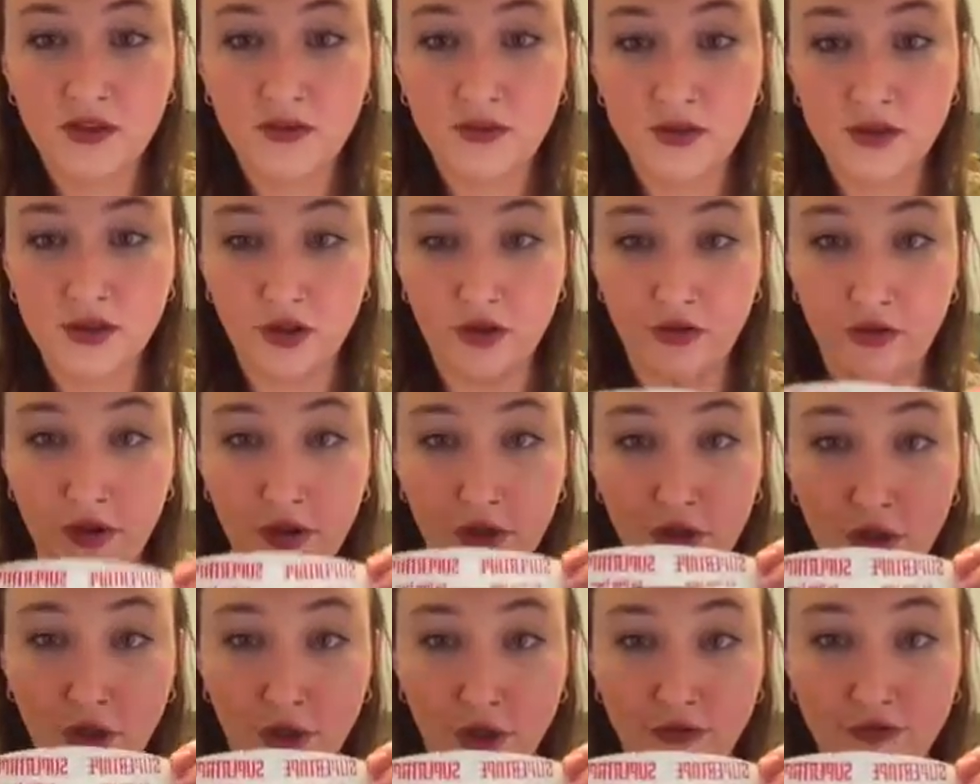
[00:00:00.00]
So they're
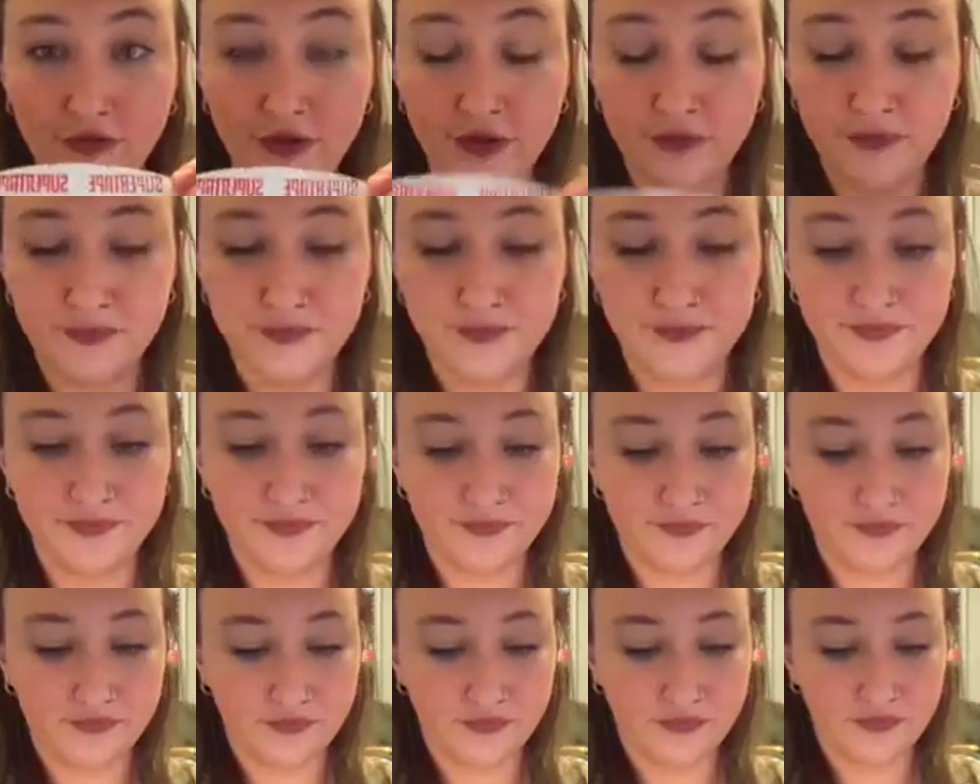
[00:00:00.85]
curved
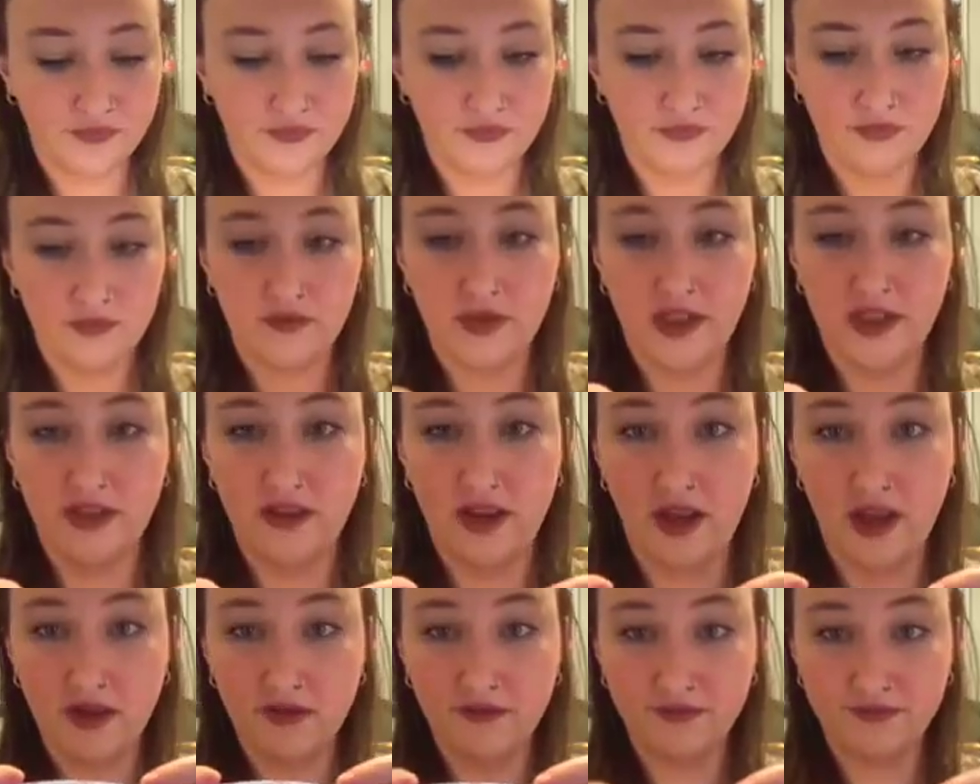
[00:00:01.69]
like
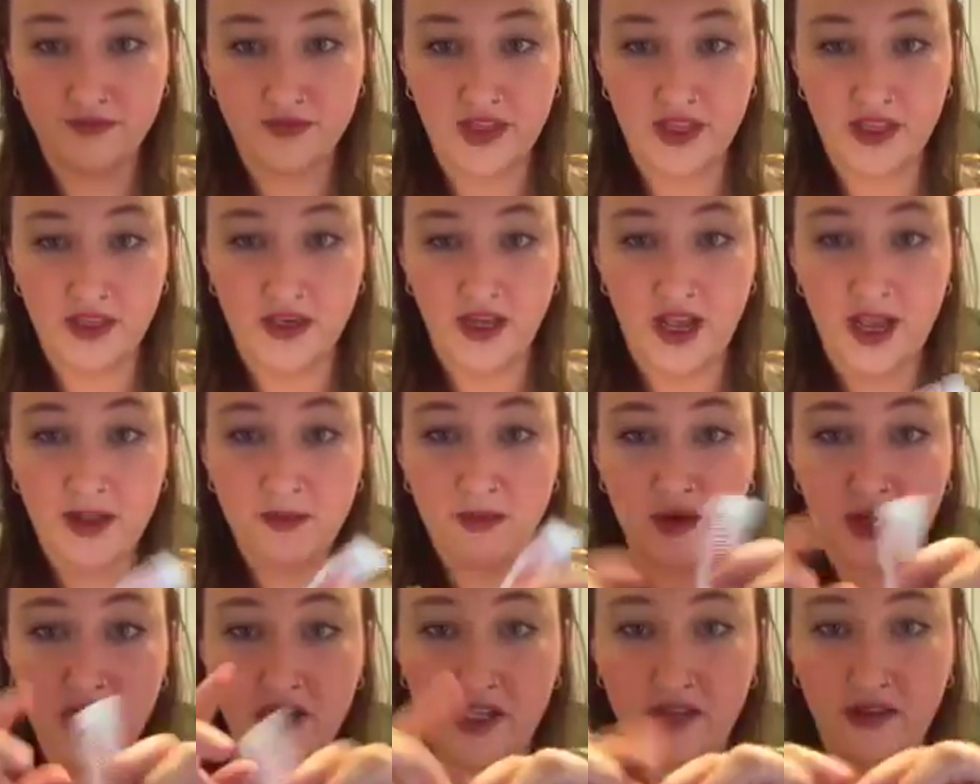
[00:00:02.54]
that, and I
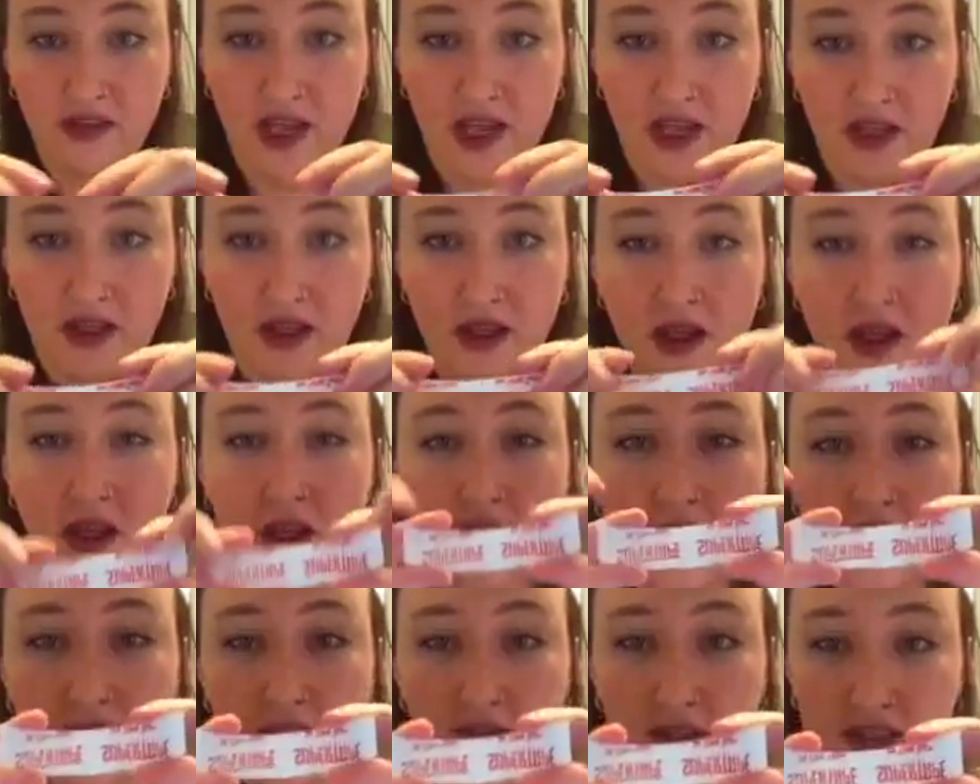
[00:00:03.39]
put it like
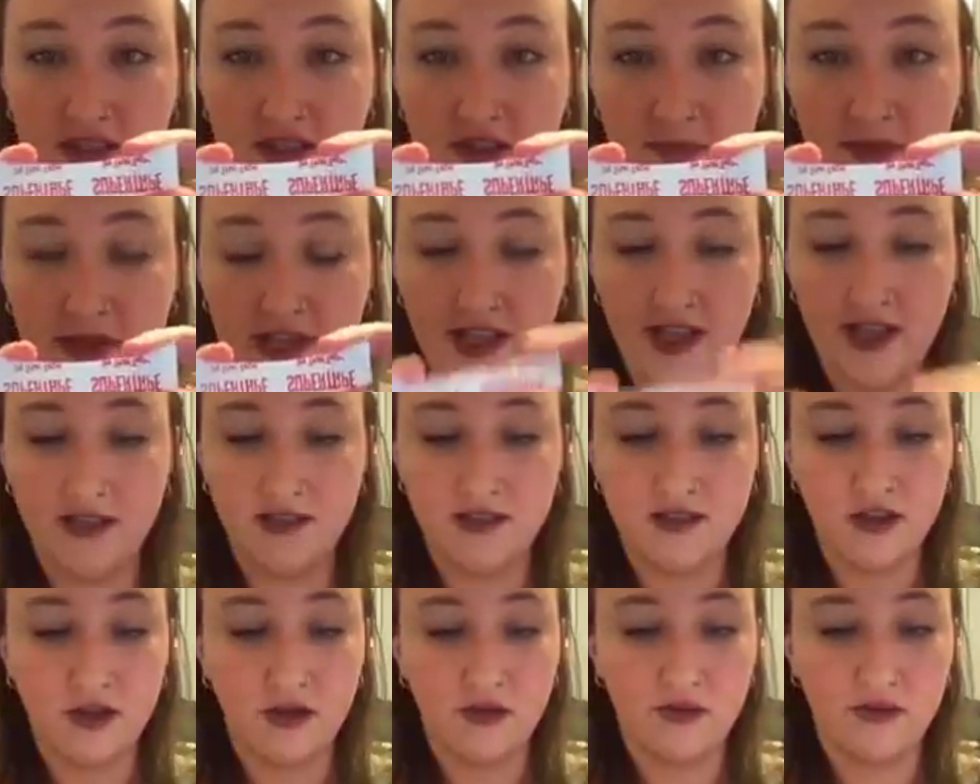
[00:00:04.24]
this on my head,
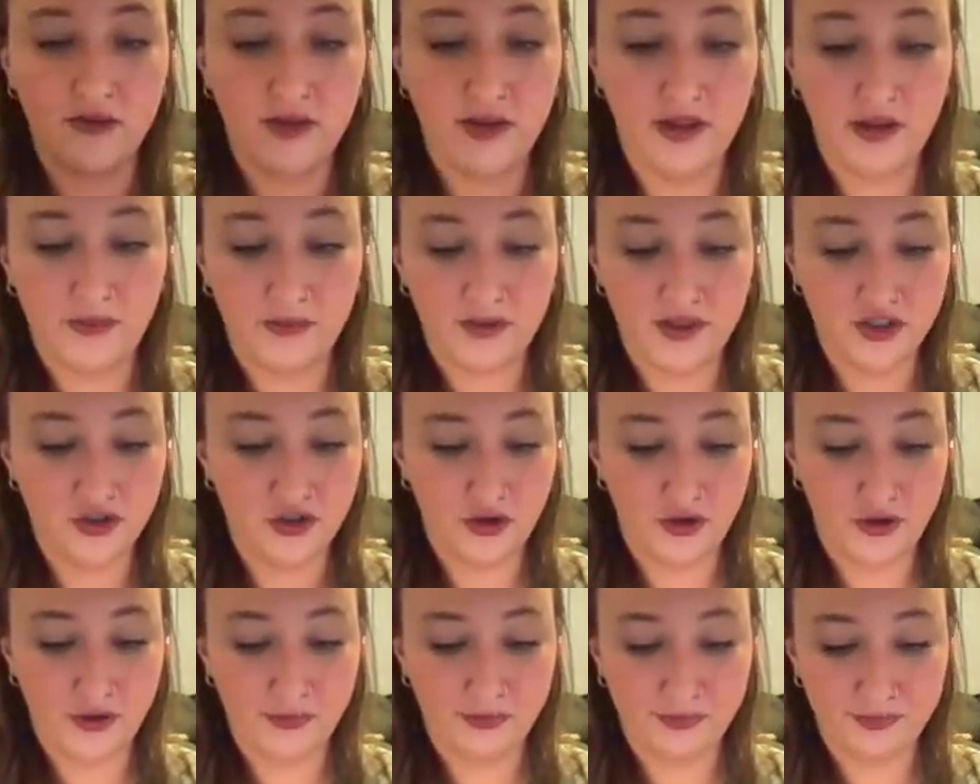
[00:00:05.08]
so let me show
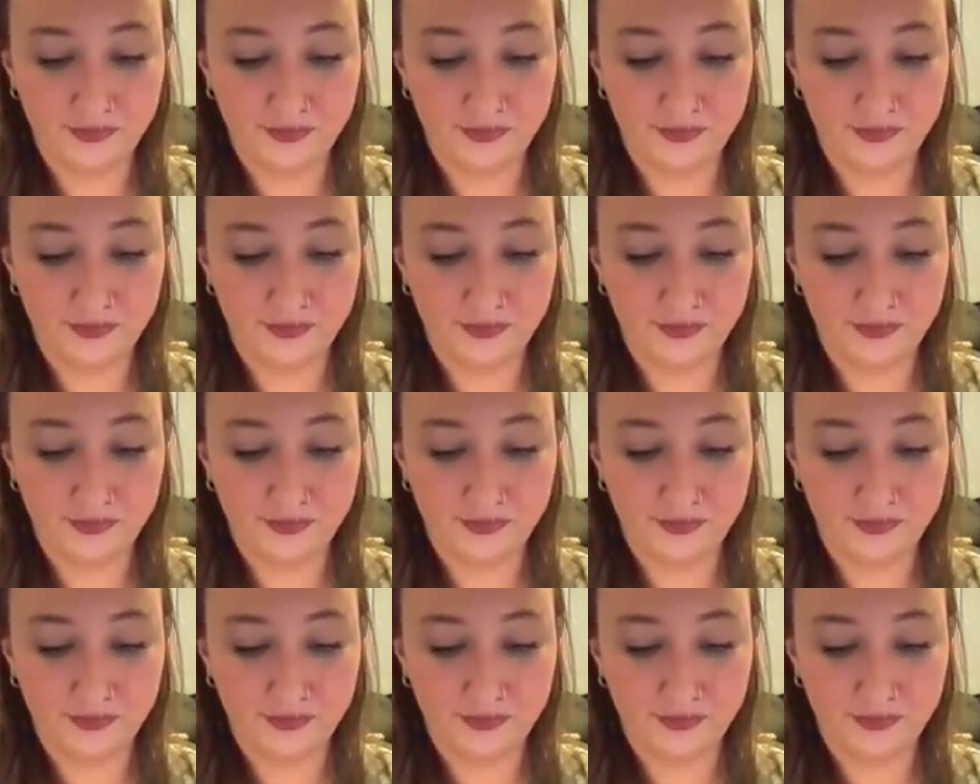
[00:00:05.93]
you.